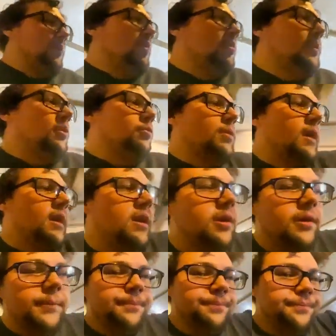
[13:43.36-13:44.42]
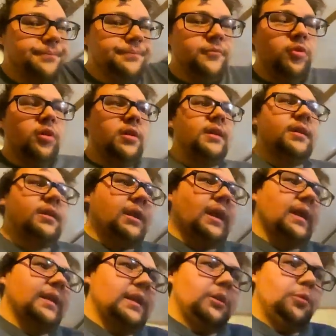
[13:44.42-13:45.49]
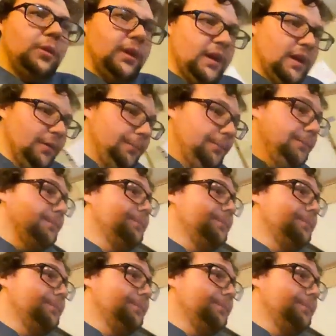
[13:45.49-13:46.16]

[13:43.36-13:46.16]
It used to be right here. We only had like a twenty gallon.